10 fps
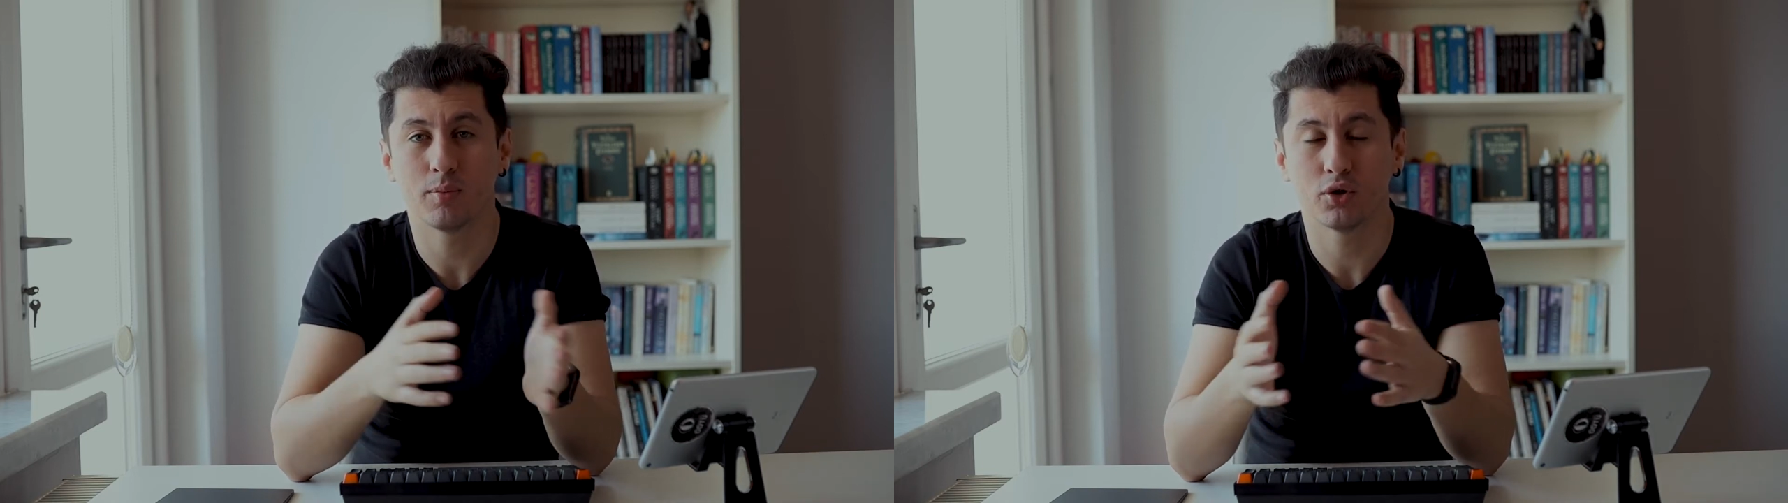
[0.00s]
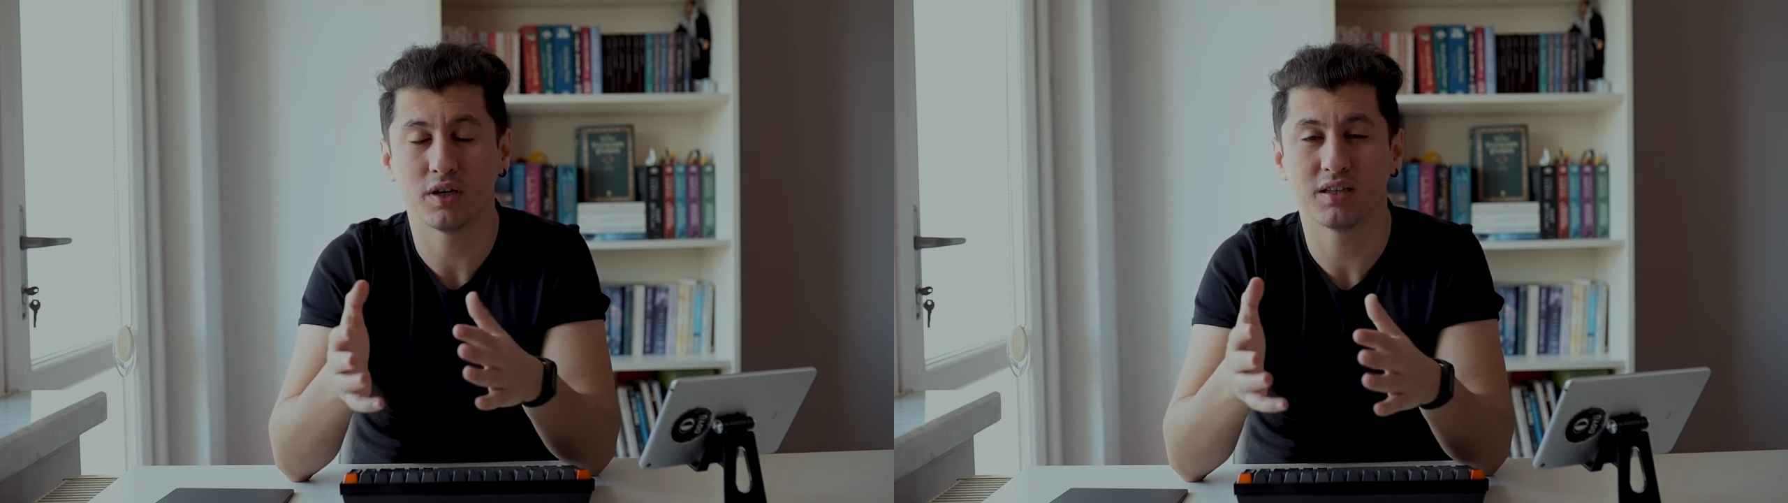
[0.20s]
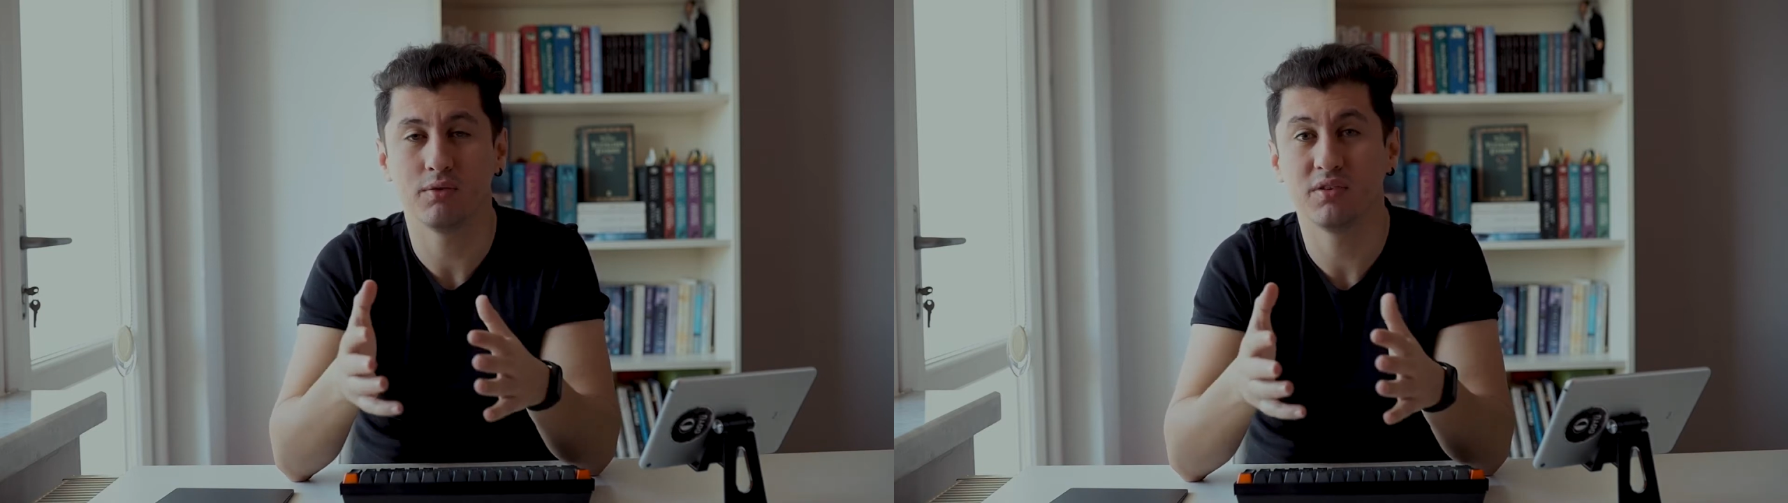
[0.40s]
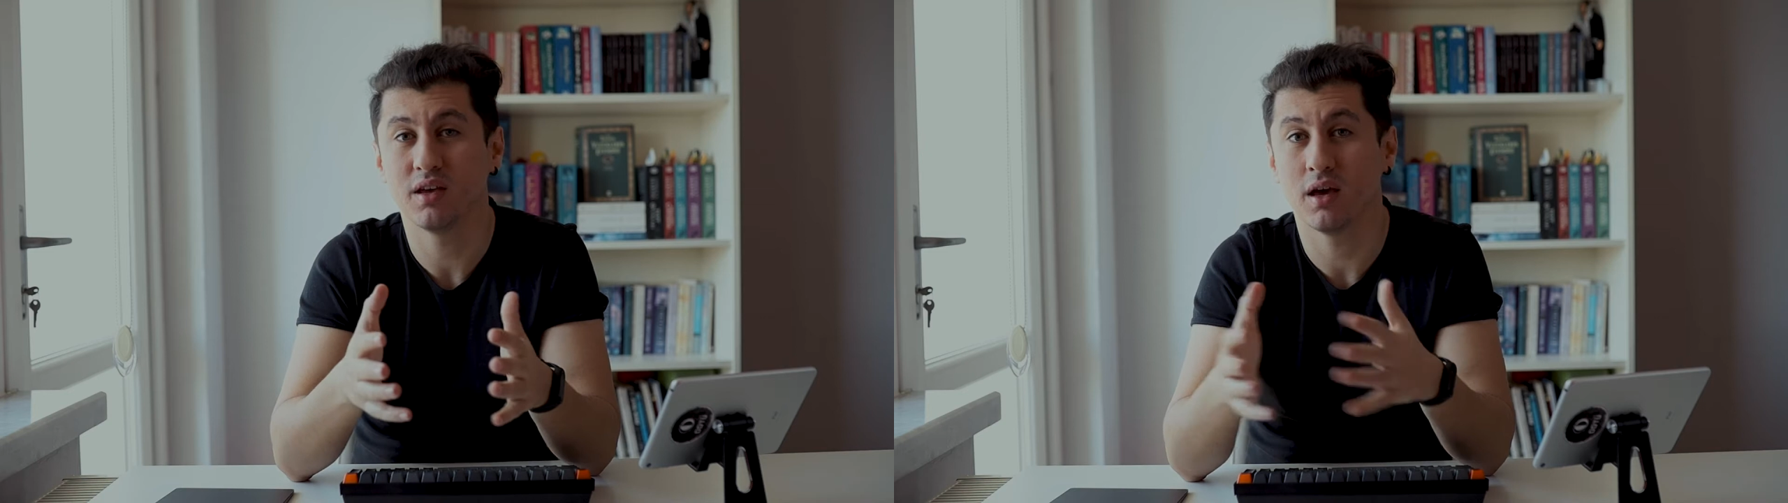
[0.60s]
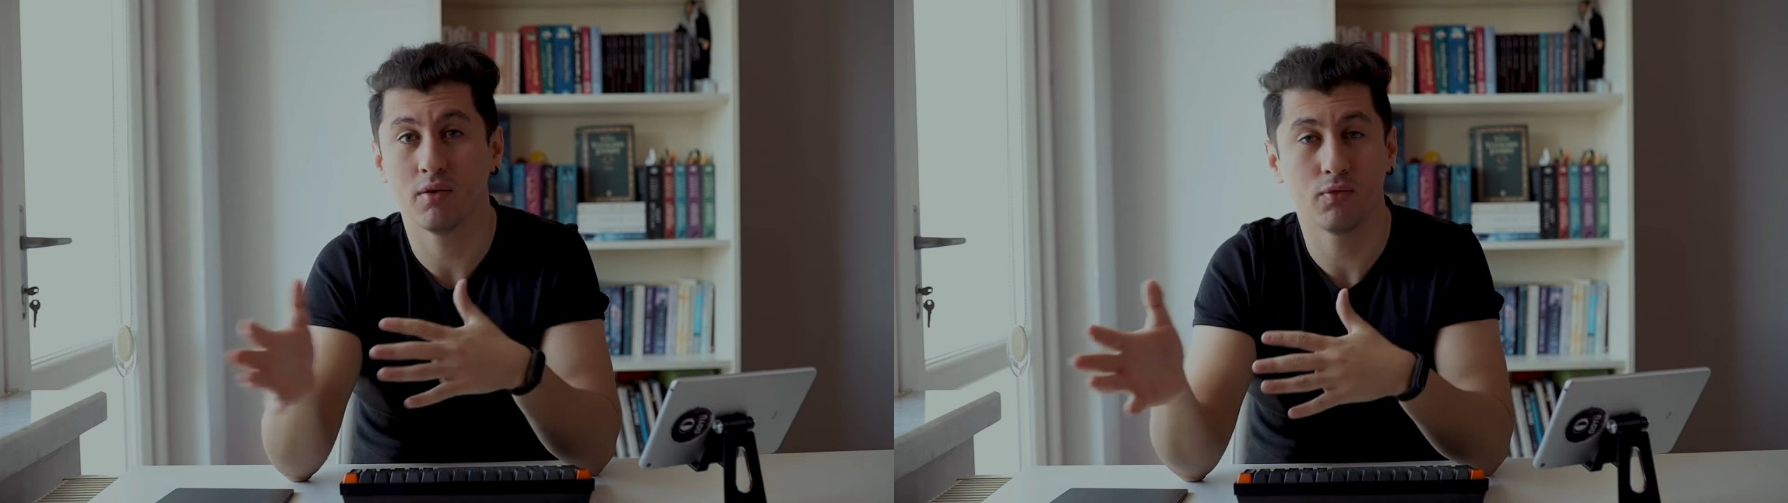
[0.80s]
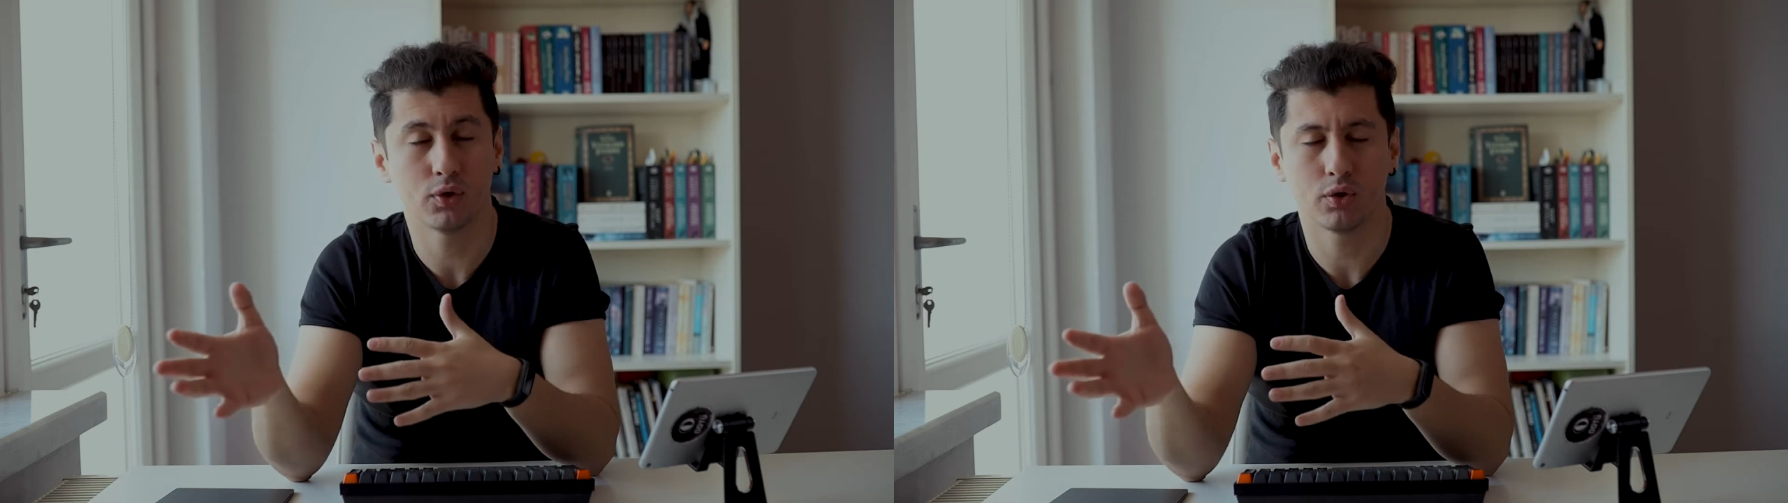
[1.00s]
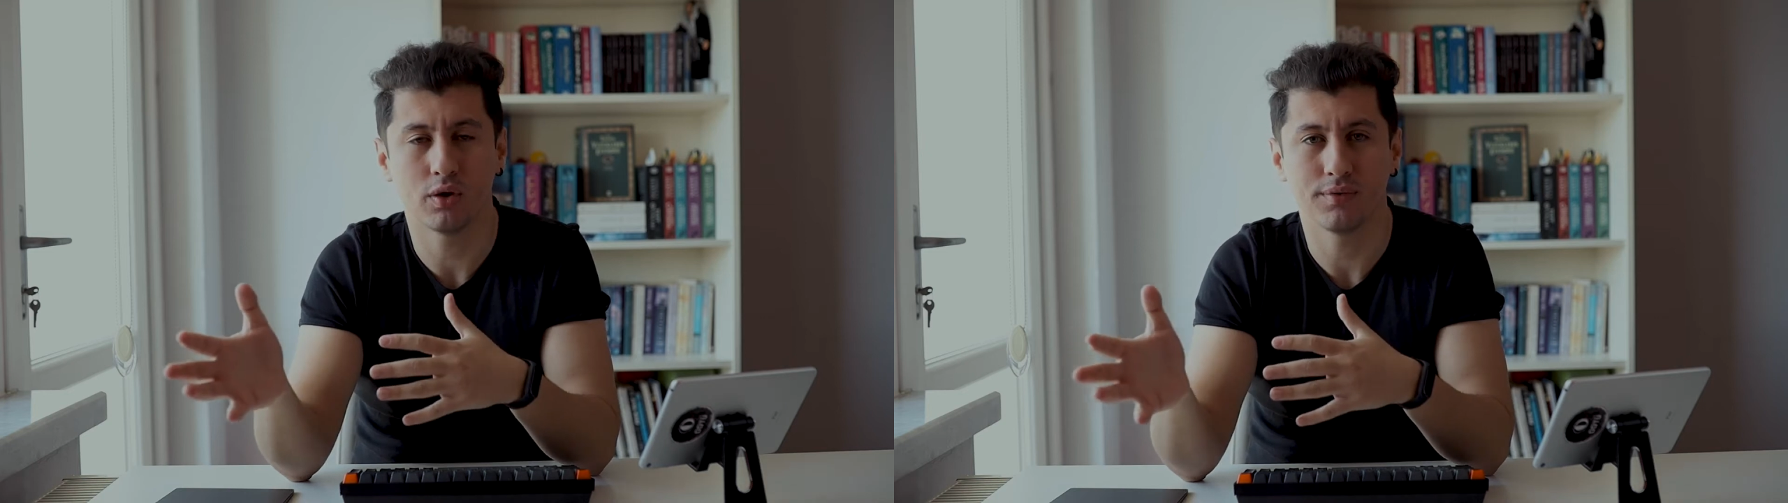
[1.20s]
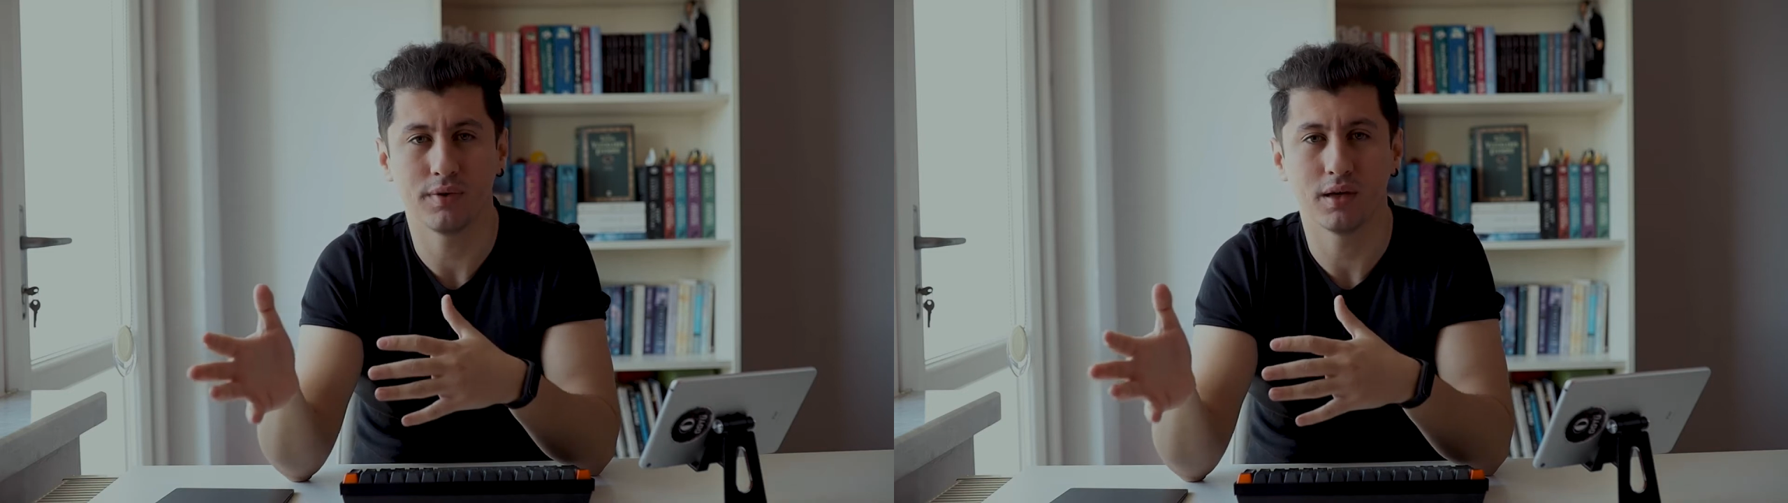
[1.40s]
productivity, and
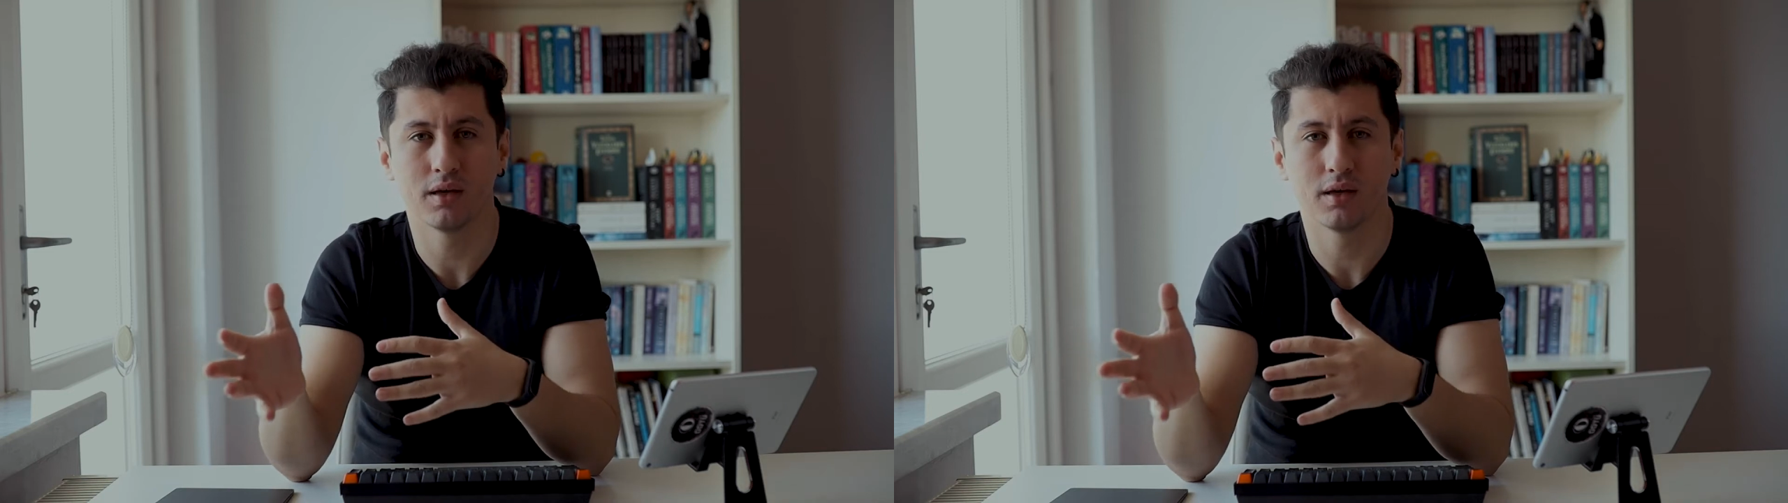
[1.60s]
photography.